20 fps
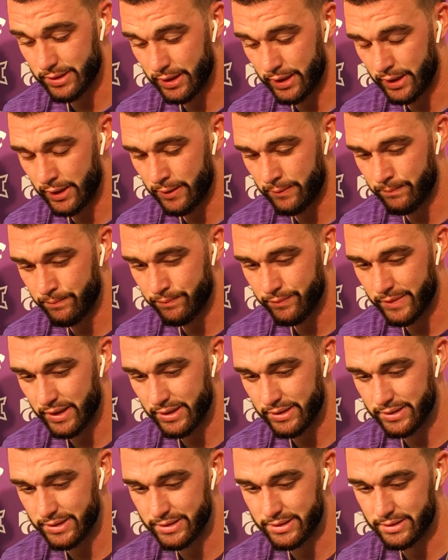Um,
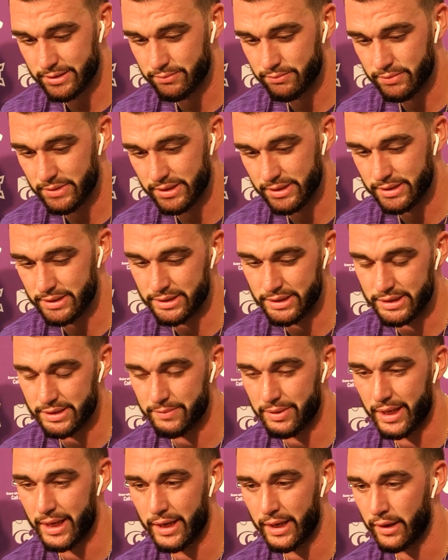this this is just the
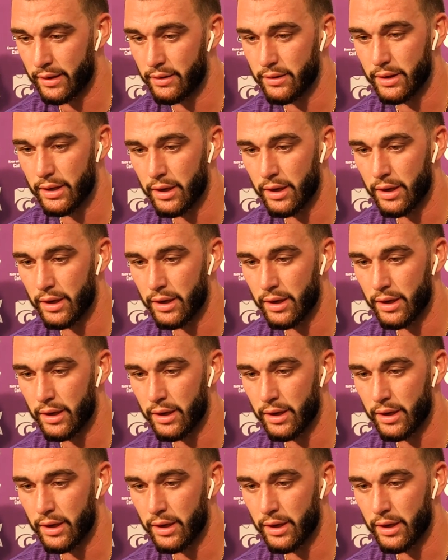beginning.